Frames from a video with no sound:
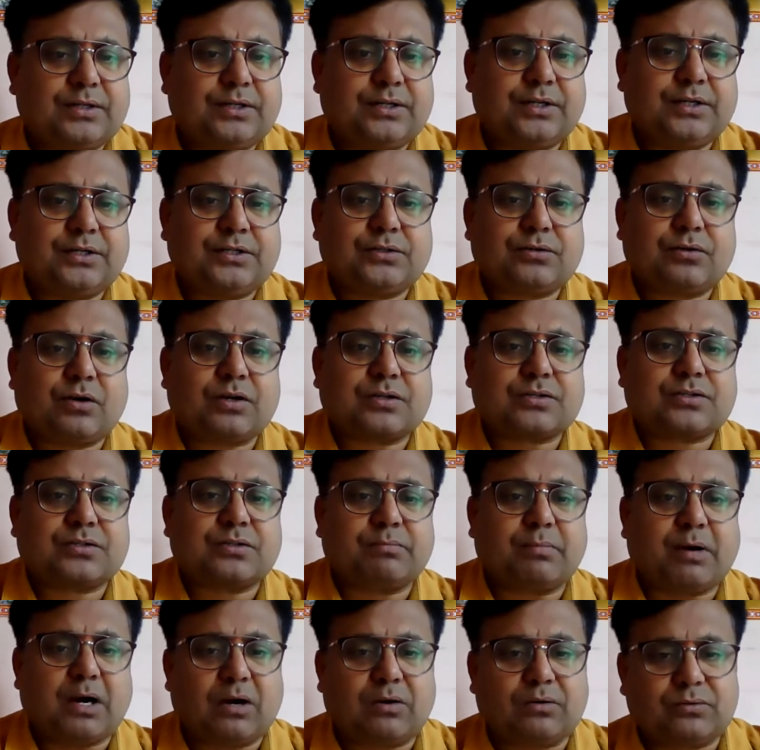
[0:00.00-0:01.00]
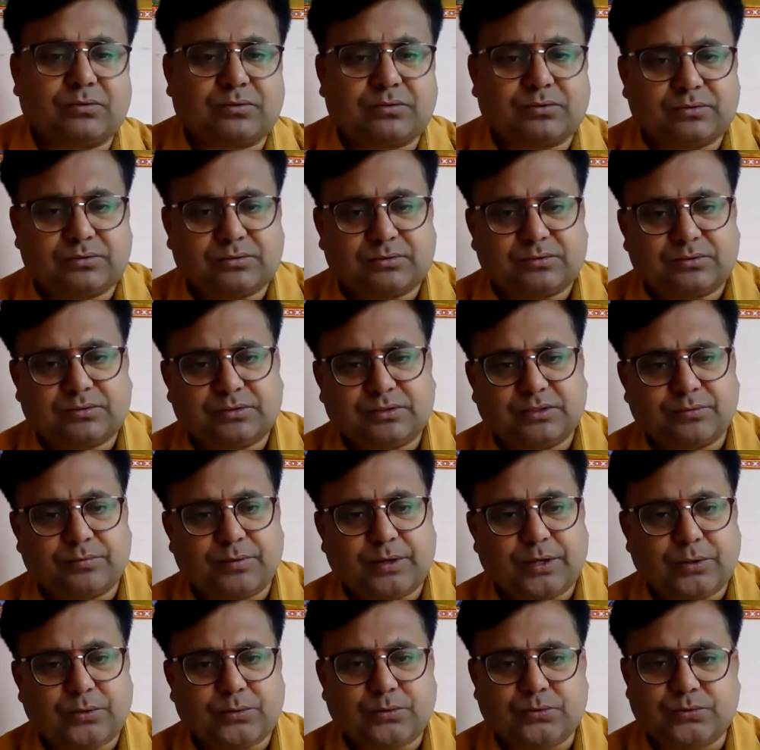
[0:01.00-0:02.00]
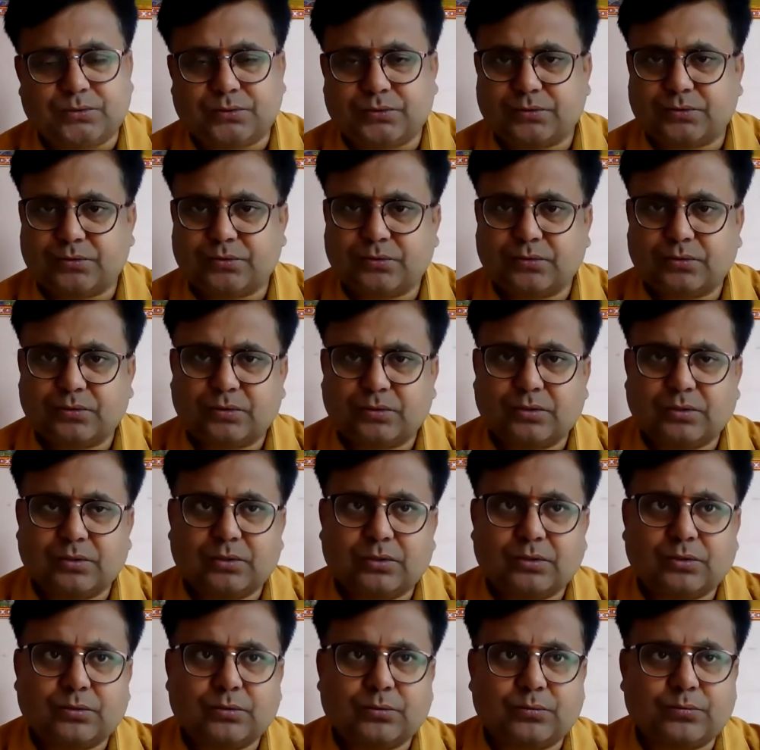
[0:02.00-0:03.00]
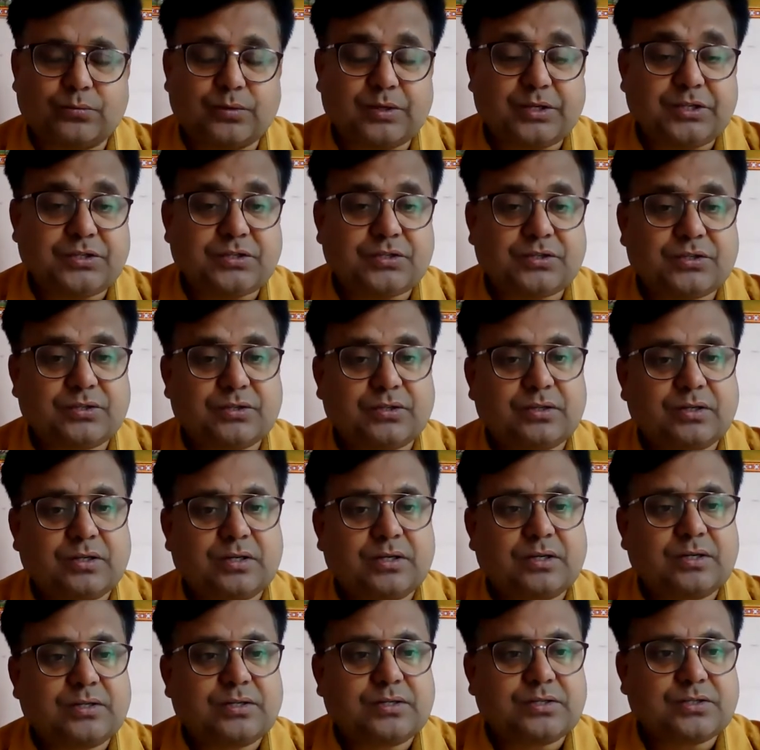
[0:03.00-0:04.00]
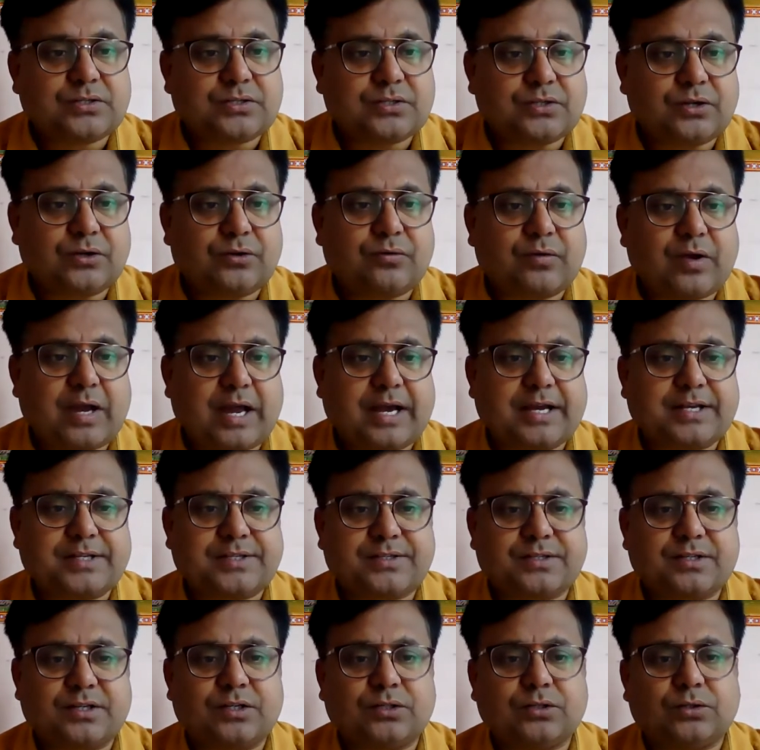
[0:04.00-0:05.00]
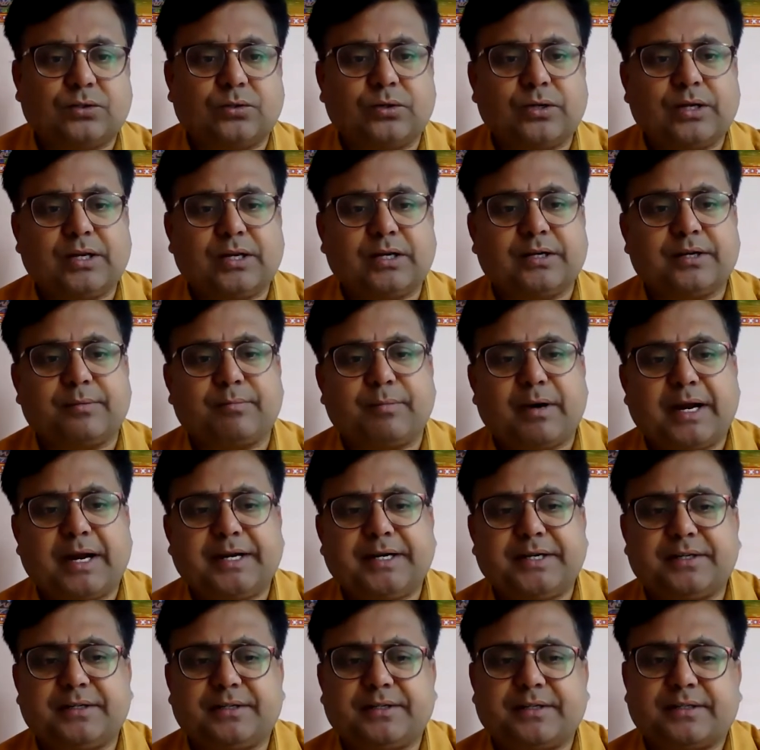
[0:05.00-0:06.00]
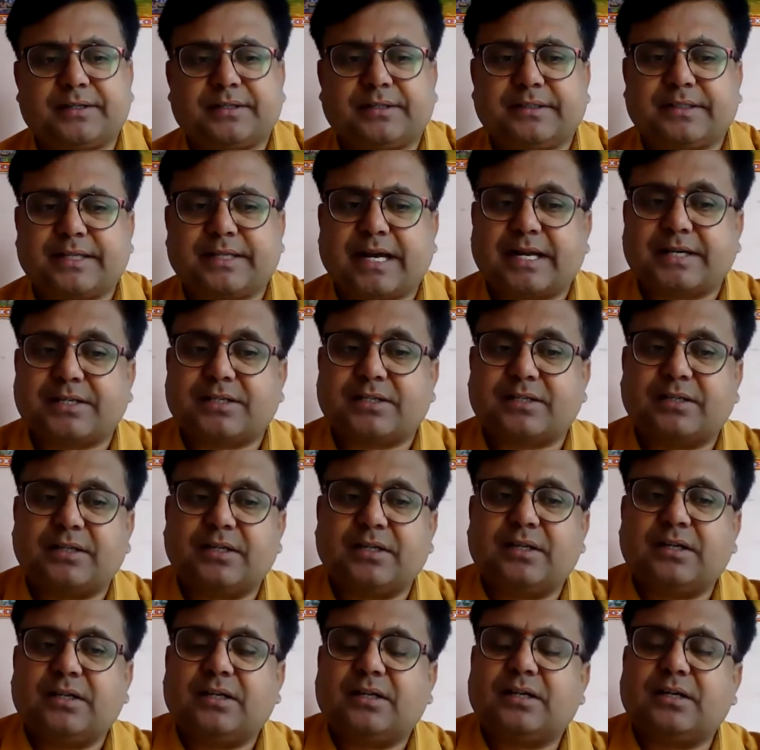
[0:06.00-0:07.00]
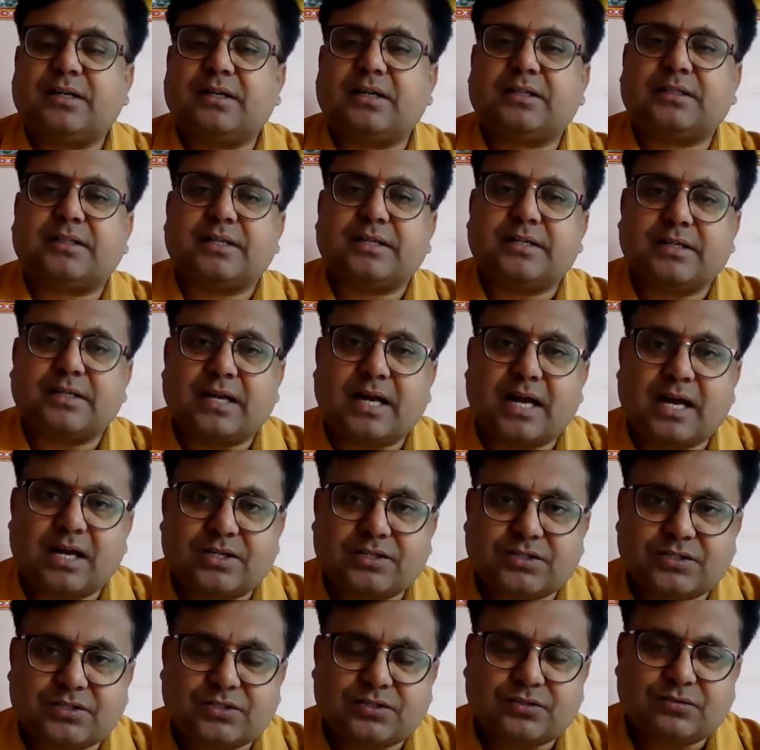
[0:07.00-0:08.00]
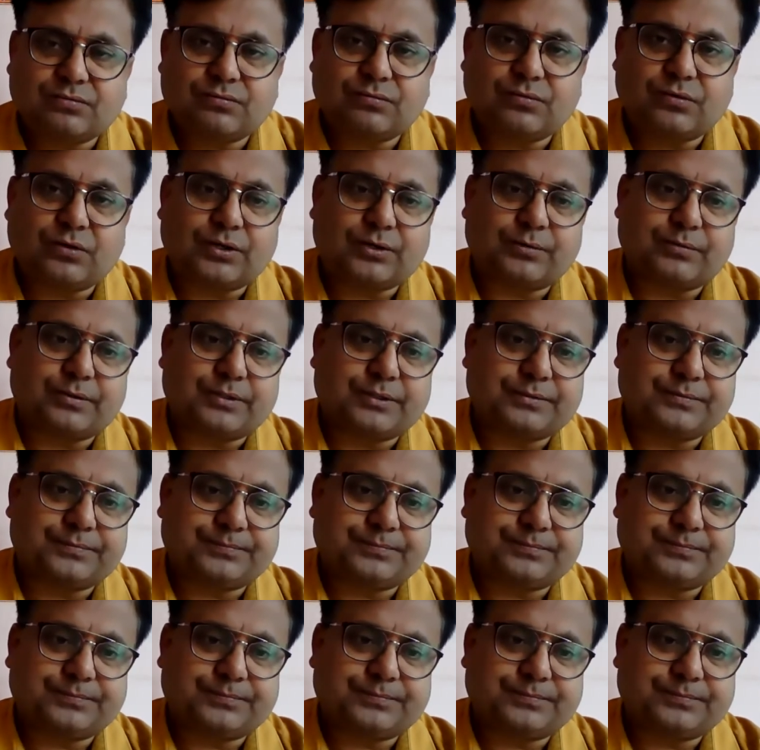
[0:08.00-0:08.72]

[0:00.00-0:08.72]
he talks about the waves which serve as a cruel reminder that nothing lasts forever.